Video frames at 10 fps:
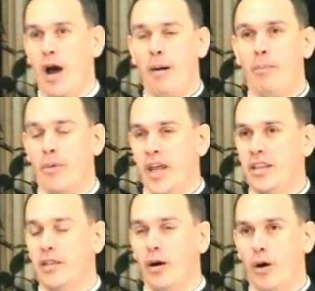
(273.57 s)
I'll
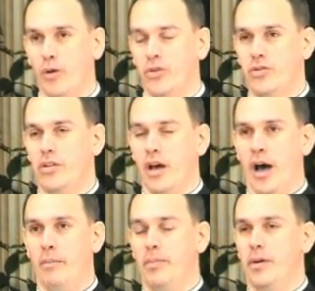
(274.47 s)
break the host
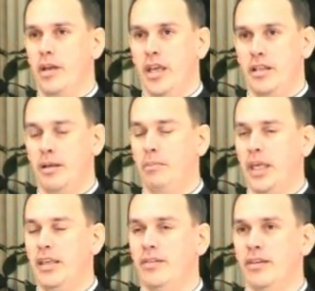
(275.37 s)
up into
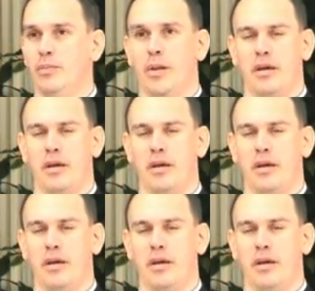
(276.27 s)
pieces,